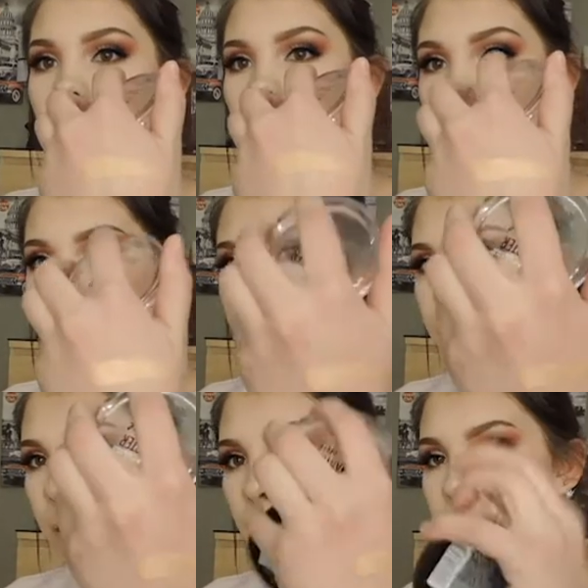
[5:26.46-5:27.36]
nice
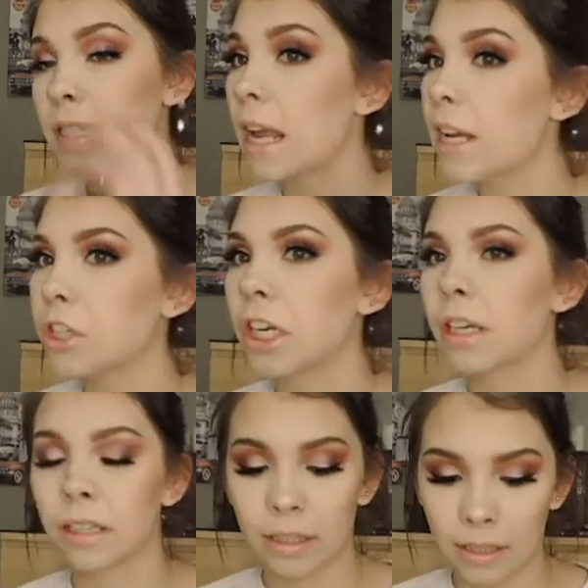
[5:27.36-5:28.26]

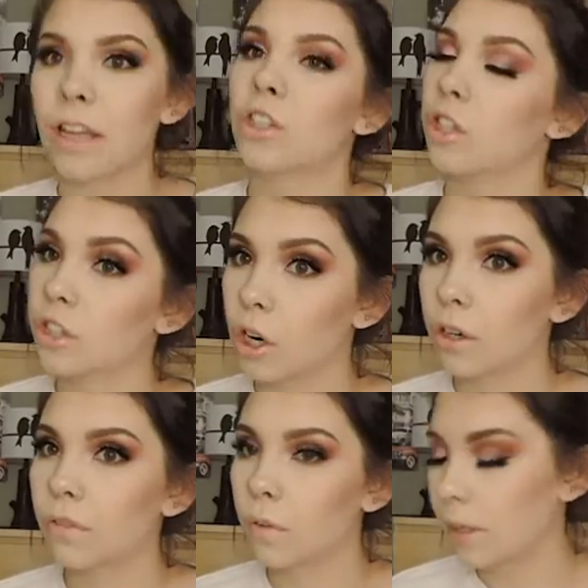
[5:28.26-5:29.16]
pigmentation. It's just
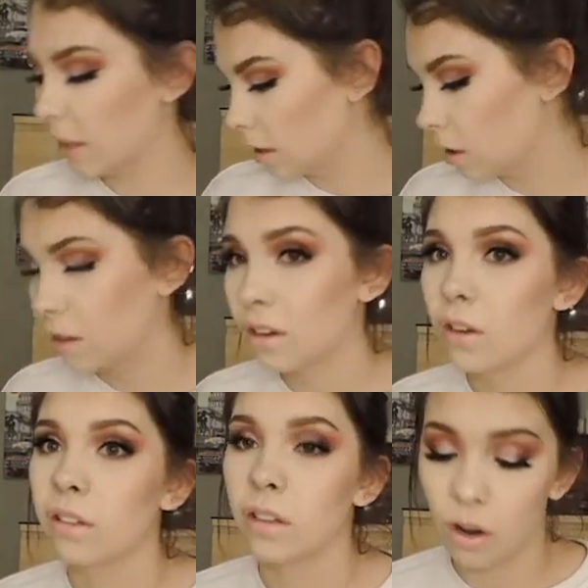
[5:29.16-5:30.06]
dark for me.
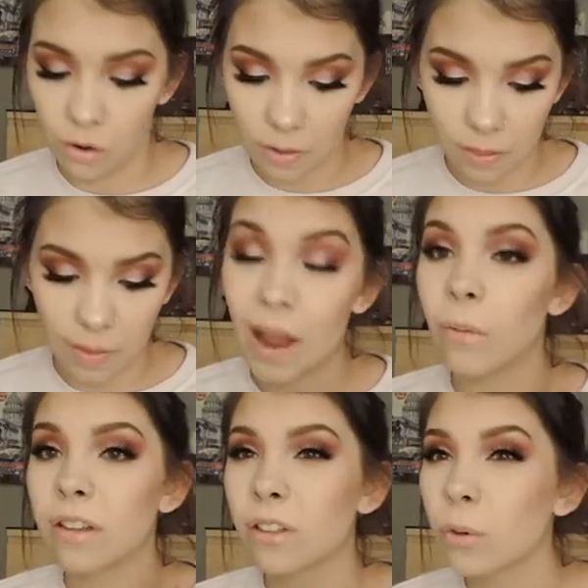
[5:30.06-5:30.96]
So
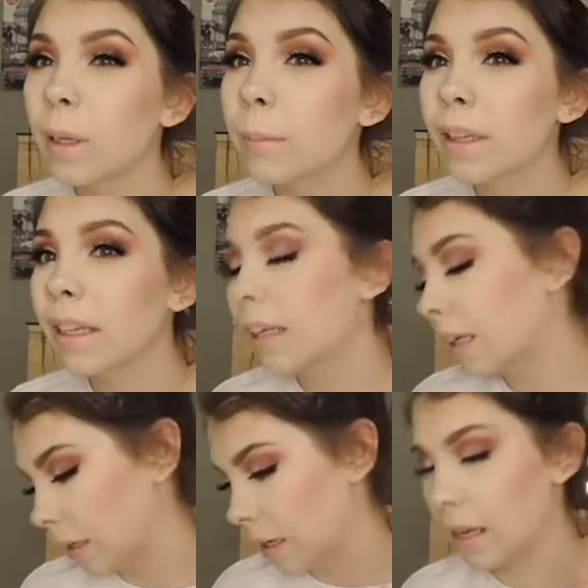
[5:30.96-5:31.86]
that one's
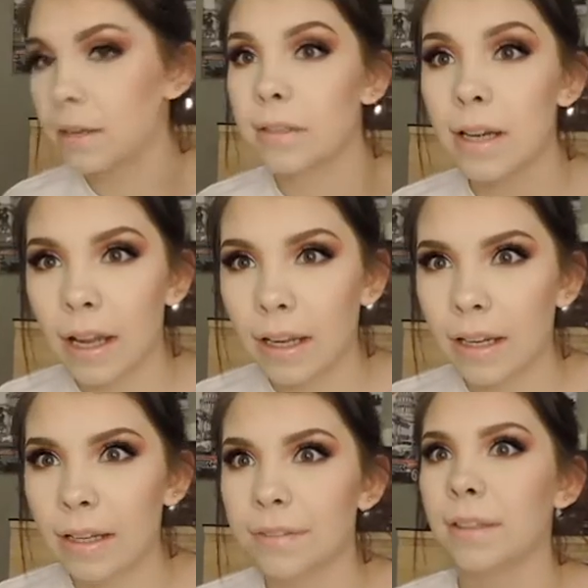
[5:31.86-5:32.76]
creamy, it's
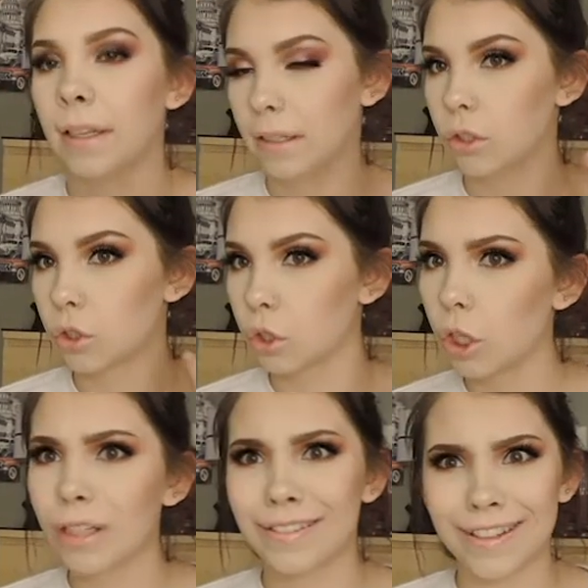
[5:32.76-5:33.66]
nice, it
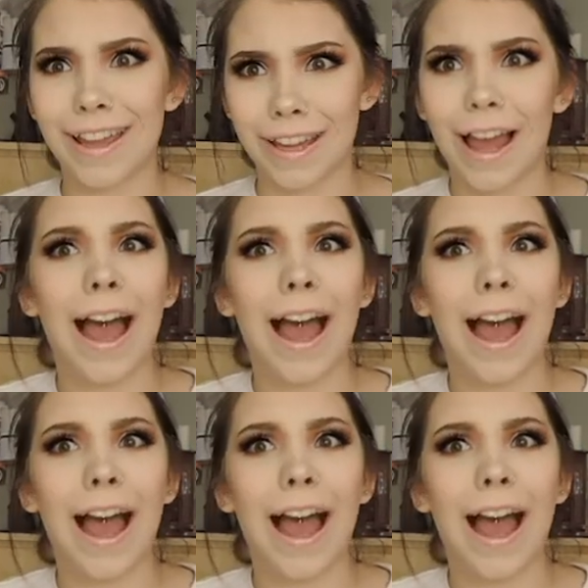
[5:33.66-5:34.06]
looks like a